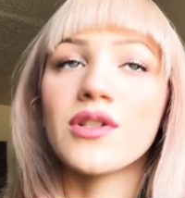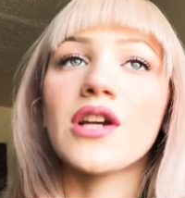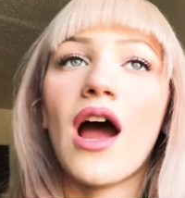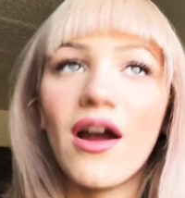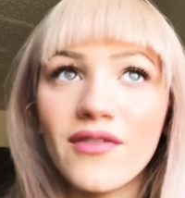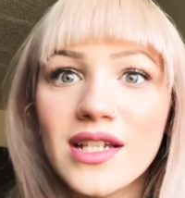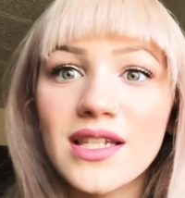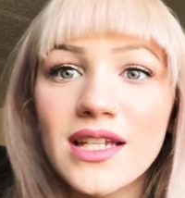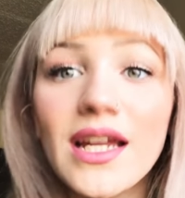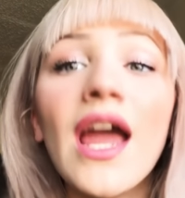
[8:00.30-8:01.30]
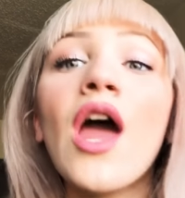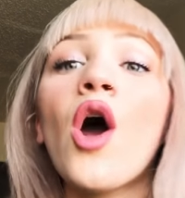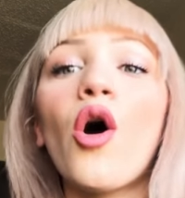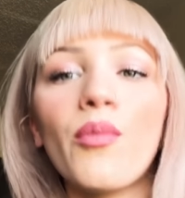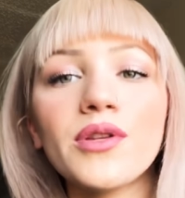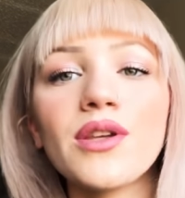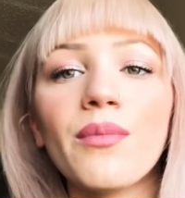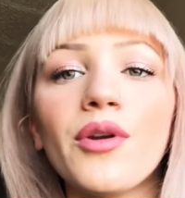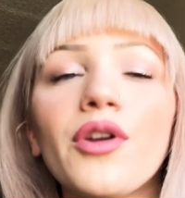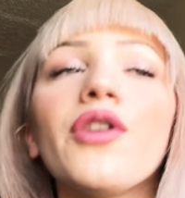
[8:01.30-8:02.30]
which obviously opens
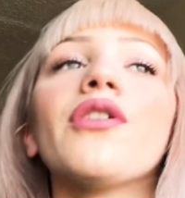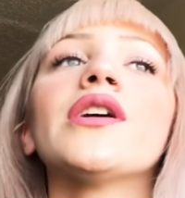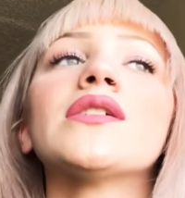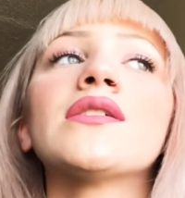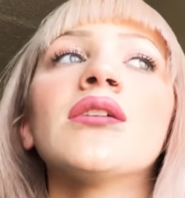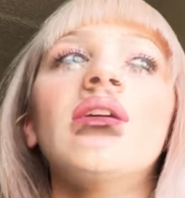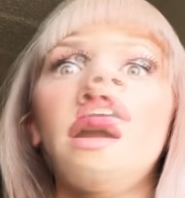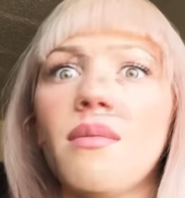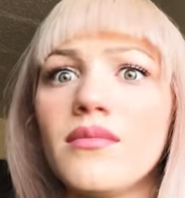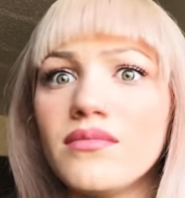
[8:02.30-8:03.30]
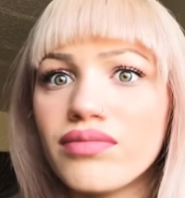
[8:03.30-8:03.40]
up your uterus. I'm